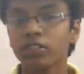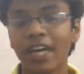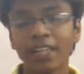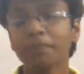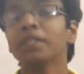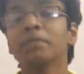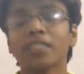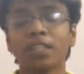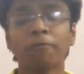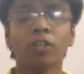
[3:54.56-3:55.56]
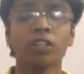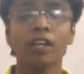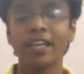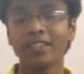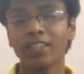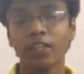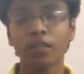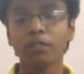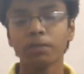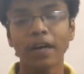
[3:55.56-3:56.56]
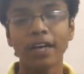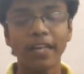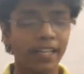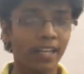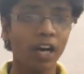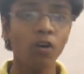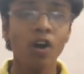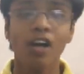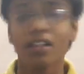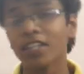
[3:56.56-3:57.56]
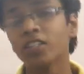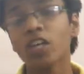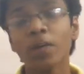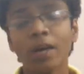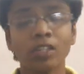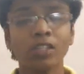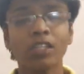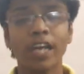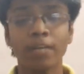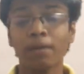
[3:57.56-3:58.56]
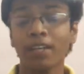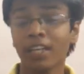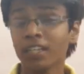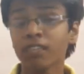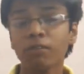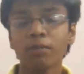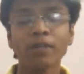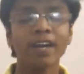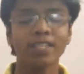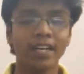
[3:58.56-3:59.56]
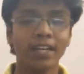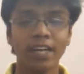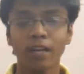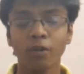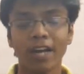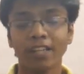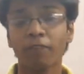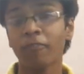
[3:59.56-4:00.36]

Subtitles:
So that is pretty much it for the leaks and the rumors part, and now let's talk about the expectations from the device and take a look at